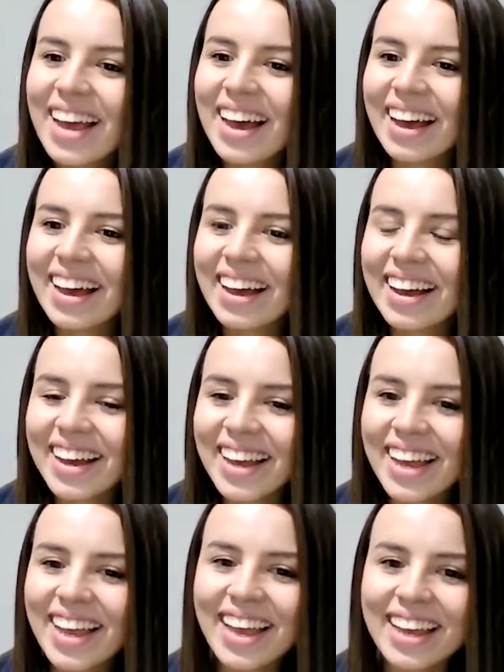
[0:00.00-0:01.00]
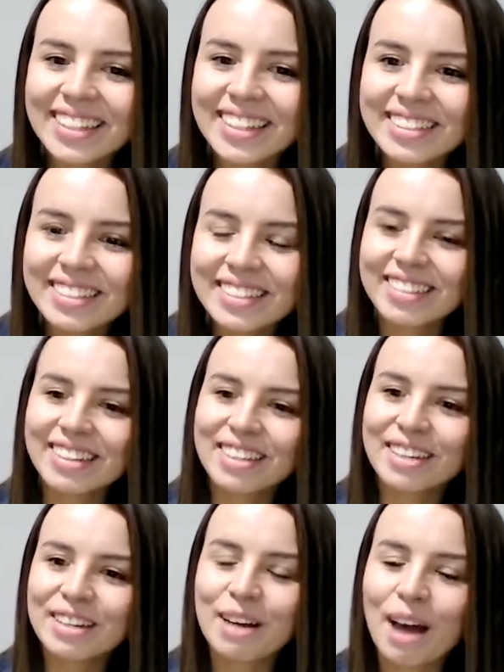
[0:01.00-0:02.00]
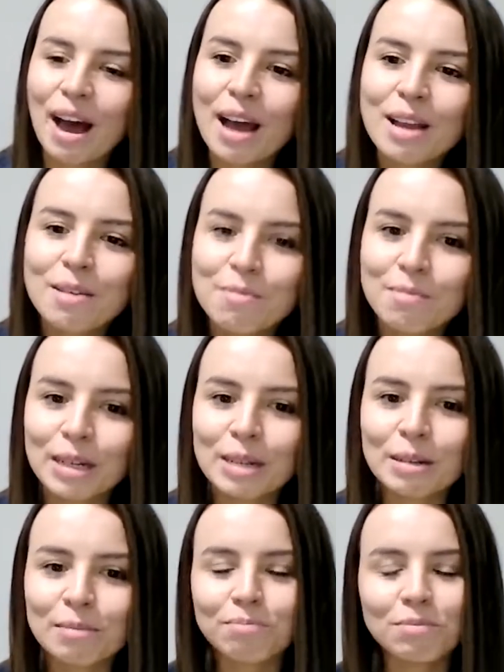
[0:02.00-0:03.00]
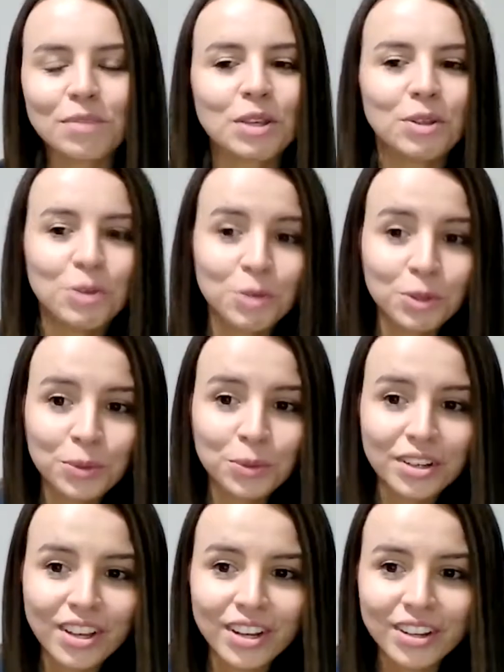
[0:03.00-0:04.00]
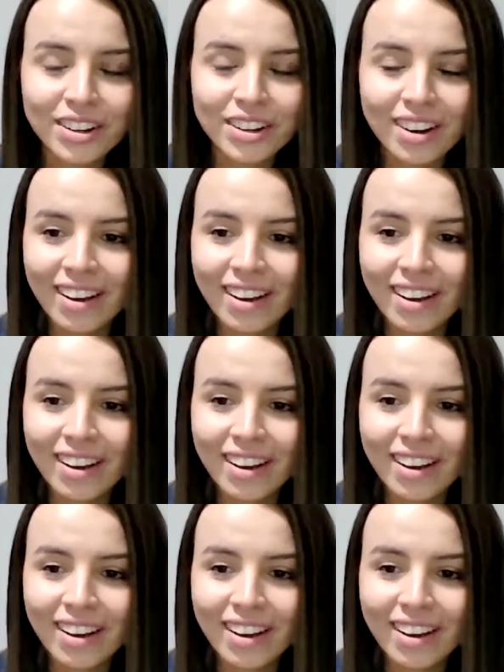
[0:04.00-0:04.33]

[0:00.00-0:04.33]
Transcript: I'm a youth worker,